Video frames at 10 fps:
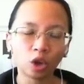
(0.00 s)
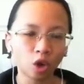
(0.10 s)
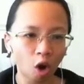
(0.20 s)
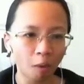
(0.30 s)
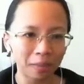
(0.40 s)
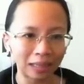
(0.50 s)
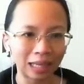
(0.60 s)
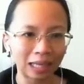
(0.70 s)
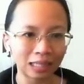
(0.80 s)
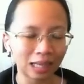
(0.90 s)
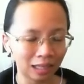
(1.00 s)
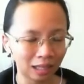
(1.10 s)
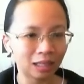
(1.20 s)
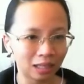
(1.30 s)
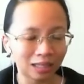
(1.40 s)
competence, and
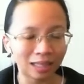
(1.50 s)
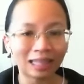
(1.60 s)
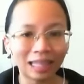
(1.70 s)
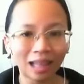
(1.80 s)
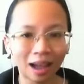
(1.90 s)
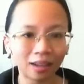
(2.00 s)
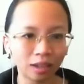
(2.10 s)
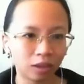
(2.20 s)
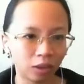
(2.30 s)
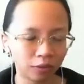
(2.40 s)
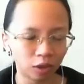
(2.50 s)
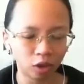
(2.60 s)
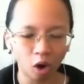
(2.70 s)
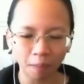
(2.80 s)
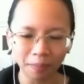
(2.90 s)
it's the denial of your
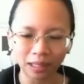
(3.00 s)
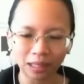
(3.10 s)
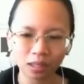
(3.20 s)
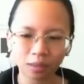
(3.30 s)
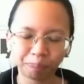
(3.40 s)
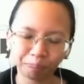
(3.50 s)
competence.